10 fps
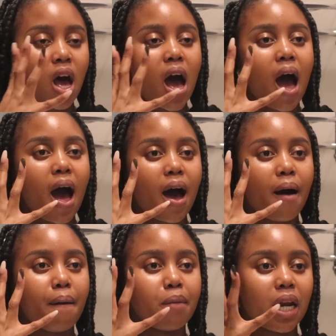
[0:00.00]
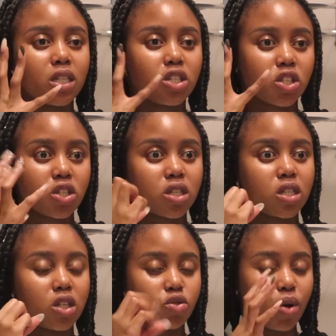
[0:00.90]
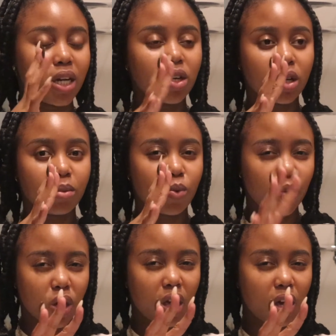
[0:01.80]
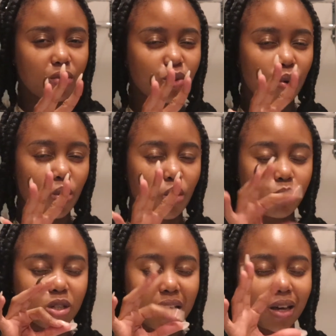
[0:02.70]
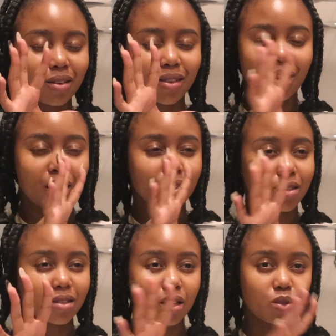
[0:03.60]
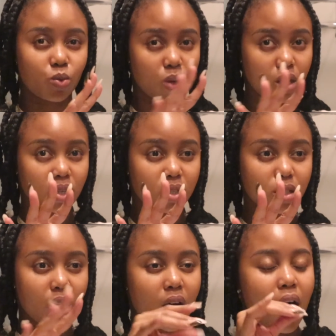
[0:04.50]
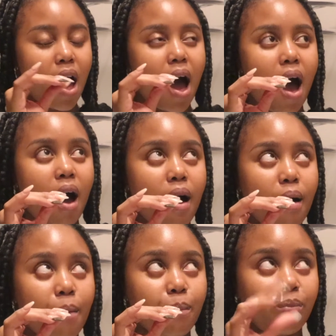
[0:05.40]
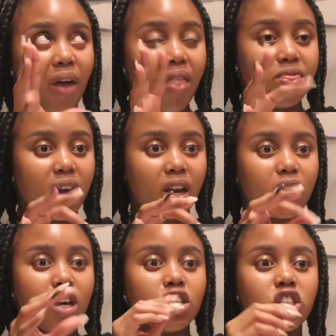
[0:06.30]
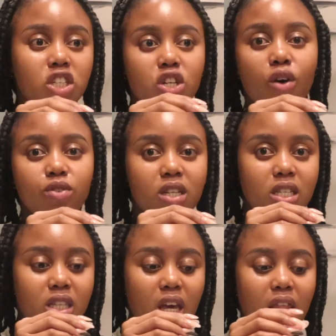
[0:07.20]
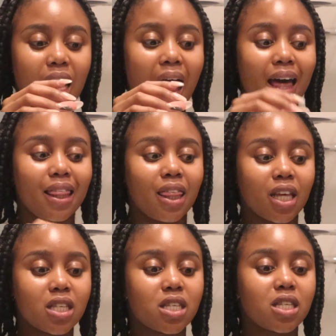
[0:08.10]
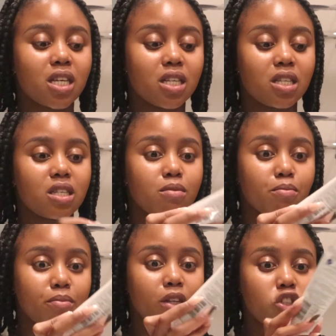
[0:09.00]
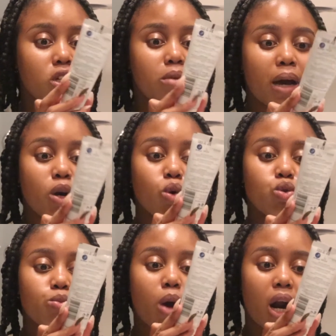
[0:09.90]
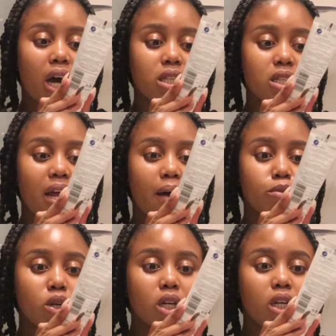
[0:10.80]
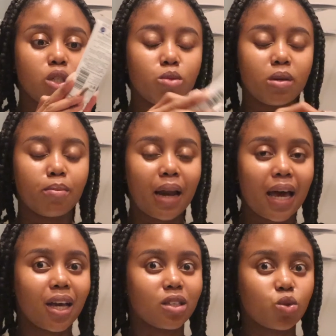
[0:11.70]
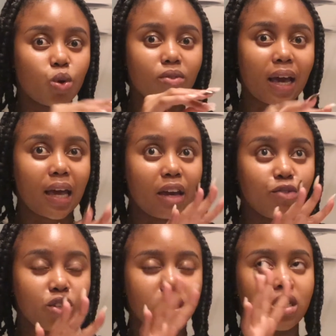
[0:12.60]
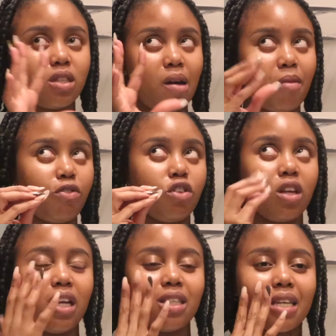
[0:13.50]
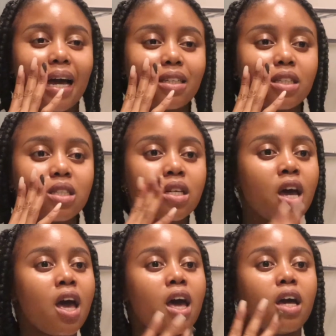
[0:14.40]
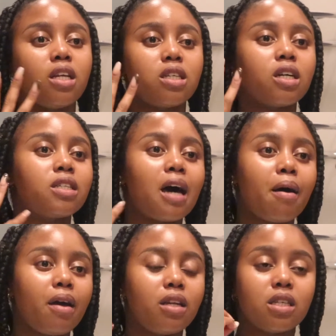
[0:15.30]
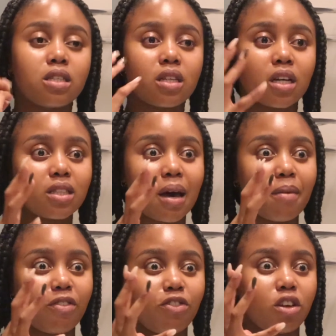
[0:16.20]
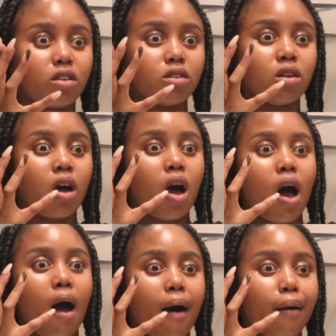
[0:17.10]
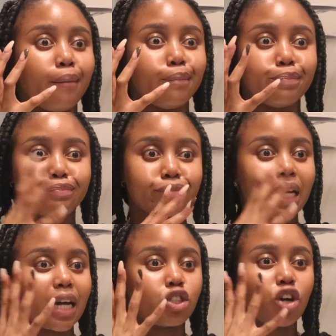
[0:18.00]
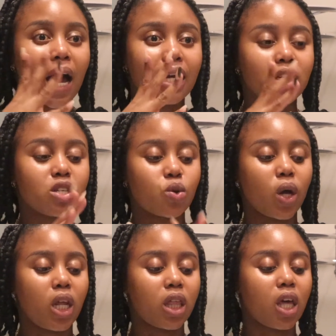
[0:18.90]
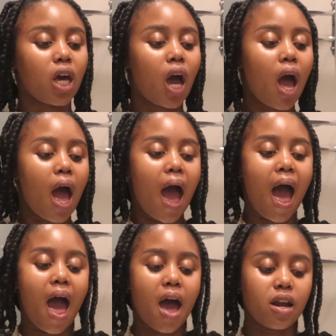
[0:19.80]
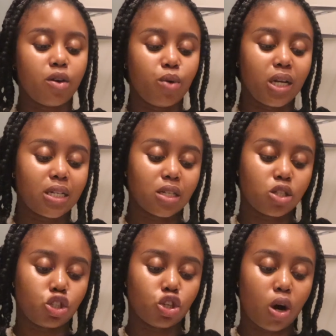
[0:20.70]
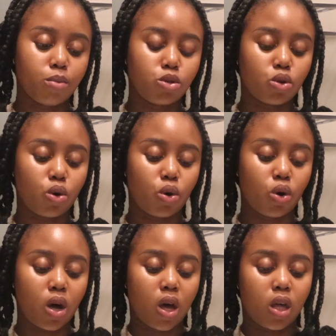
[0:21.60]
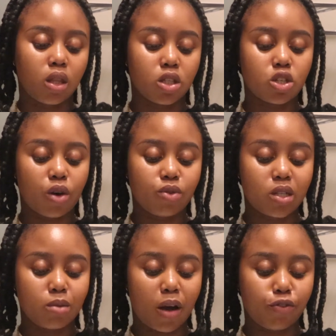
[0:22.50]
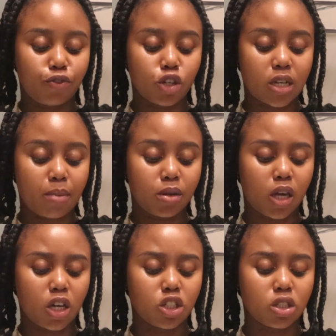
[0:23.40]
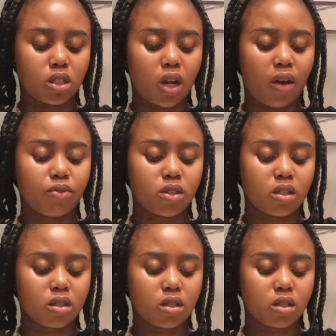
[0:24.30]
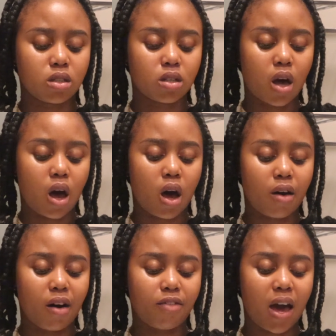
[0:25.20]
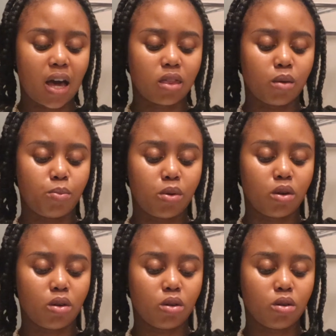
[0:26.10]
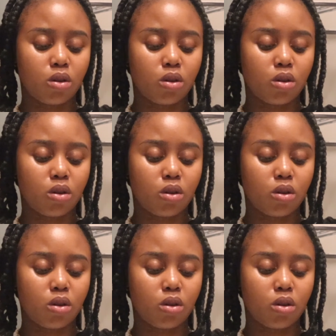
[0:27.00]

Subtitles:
And it's really gonna be working for almost like the next 6 weeks. And then she did obviously say that this is literally my go-to product that I'm gonna need to be applying sort of like every single time I feel any tightness, any single time I feel a dryness or anything, and it really does the job. So this is obviously my first application ever since I've had the peel.